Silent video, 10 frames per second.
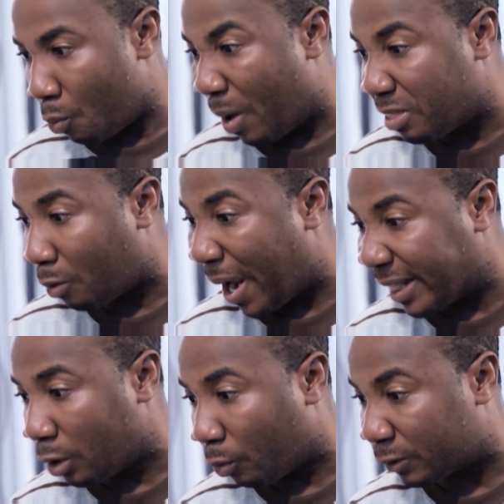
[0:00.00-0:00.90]
when the right
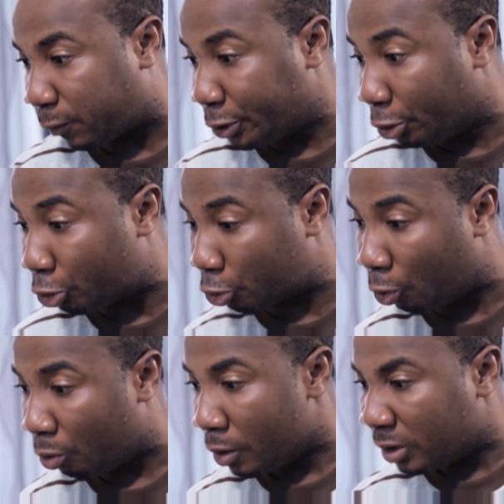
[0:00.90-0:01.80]
thing was for you
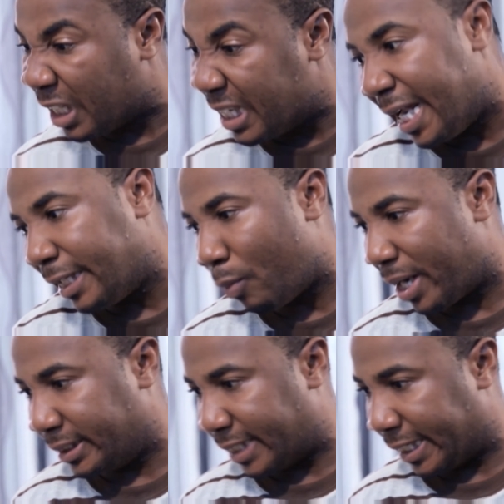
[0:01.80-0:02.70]
to delay the wedding